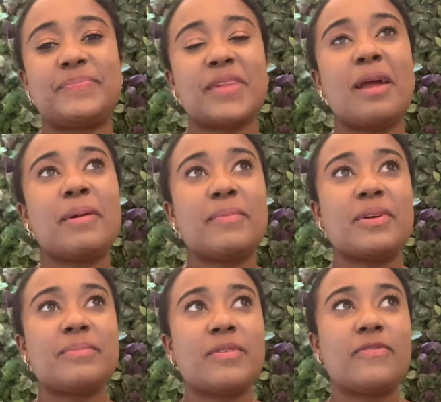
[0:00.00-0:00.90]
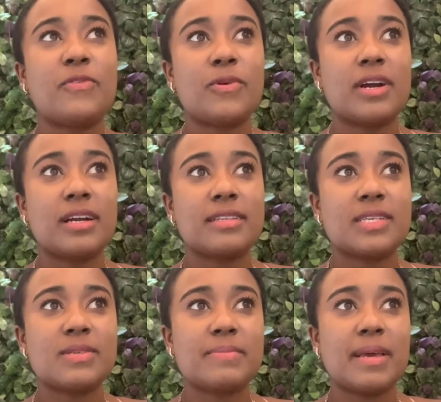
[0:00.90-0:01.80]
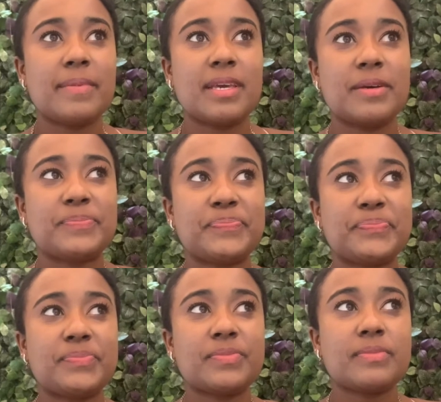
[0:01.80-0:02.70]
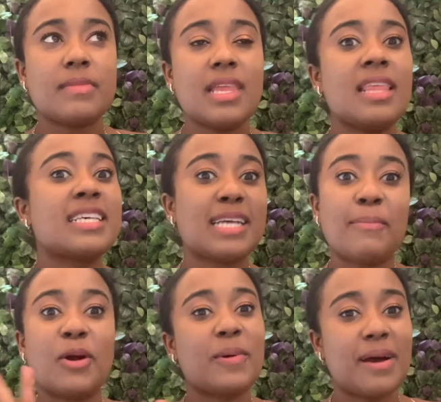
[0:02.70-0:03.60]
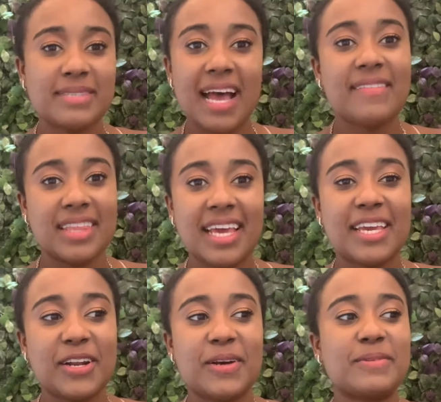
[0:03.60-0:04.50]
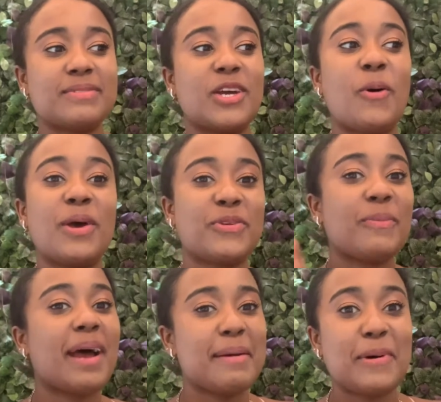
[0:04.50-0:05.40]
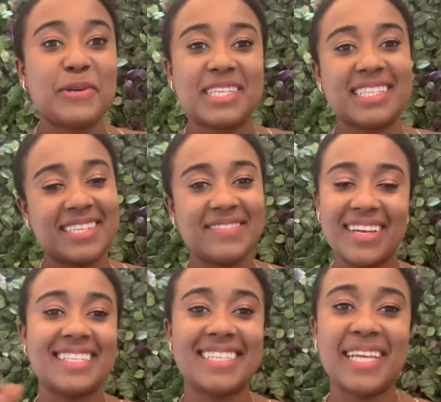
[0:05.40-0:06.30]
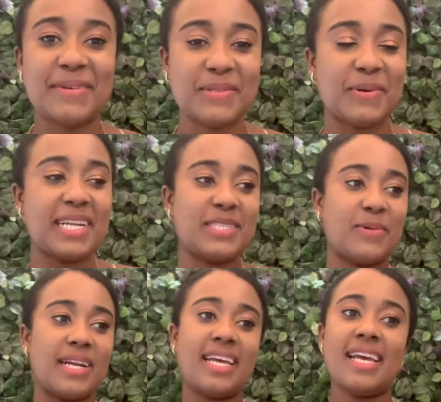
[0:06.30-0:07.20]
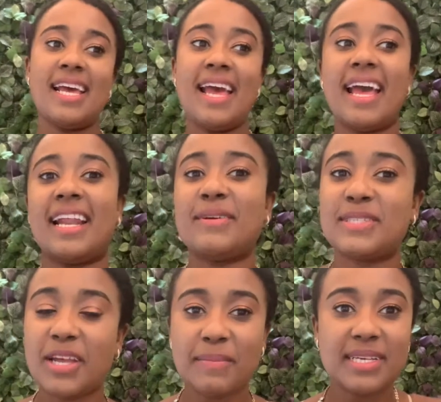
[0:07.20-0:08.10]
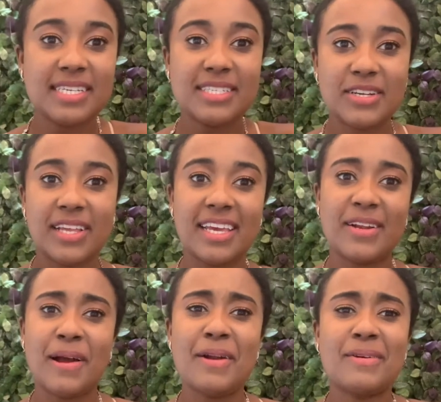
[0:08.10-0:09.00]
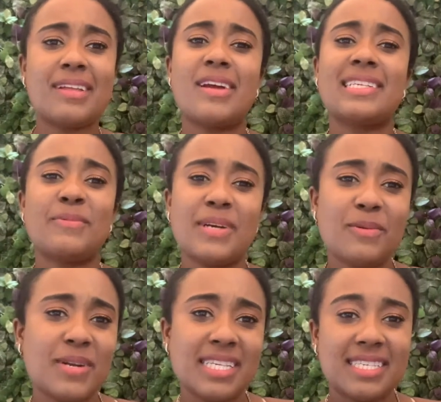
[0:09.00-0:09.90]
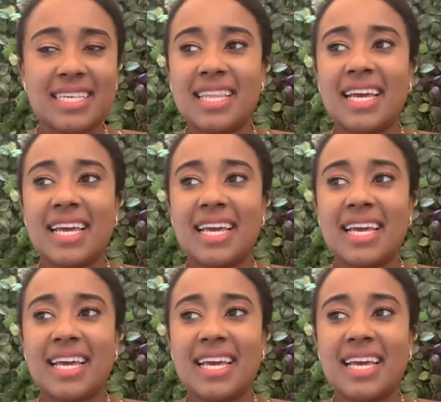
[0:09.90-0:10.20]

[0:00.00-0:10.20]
I remember before this was maybe the summer when I was having going through my emotions of dealing with 2020, and I was telling my sister I don't is anyone gonna want to see